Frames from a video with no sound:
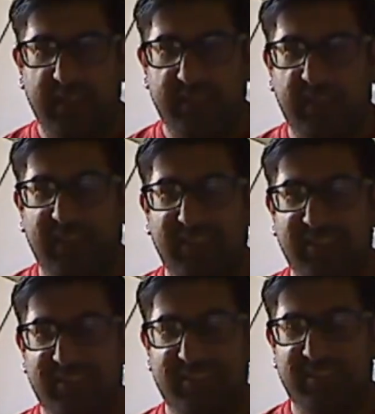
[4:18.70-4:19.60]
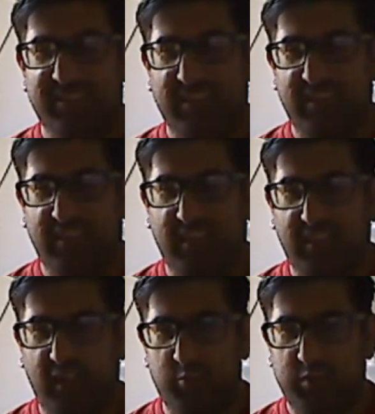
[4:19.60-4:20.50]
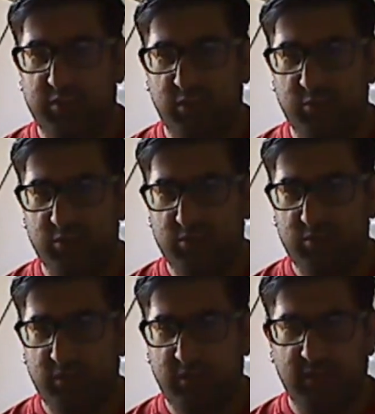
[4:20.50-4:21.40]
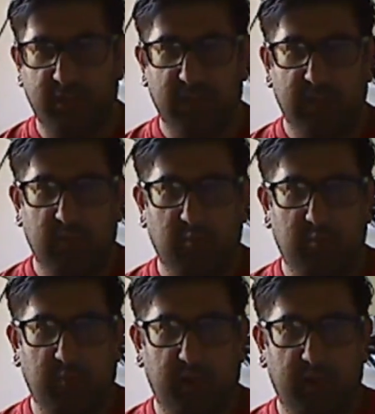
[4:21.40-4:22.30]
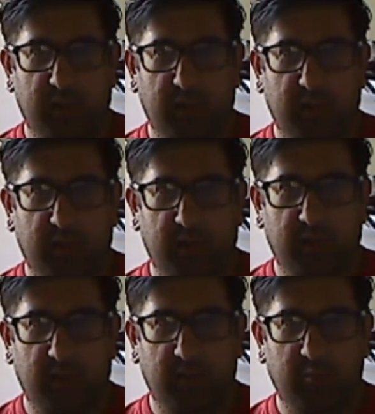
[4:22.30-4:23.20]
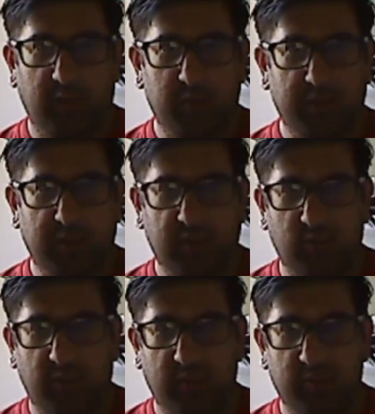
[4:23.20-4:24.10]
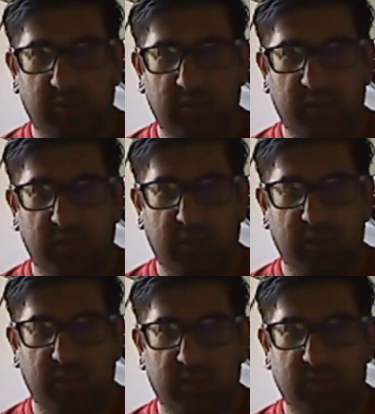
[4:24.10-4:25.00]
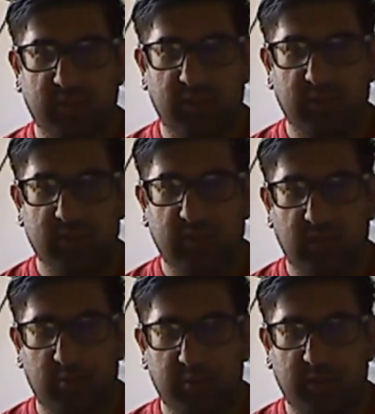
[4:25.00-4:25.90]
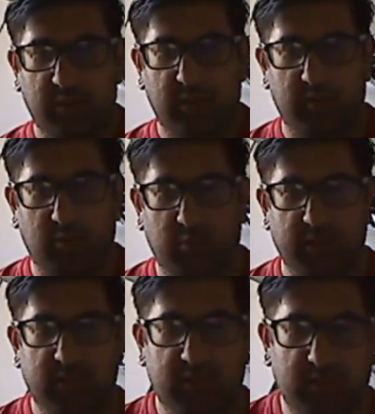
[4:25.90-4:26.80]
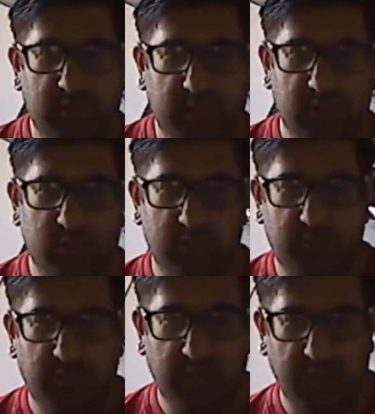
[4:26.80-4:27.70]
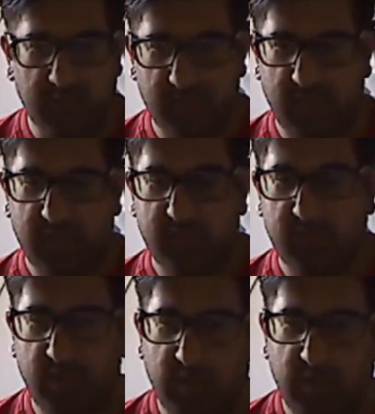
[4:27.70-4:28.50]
as that is, I'm just so used to it. But when I'm looking around, I'm looking at a lot of other sellers, and I'm looking at the ones that are actually being innovative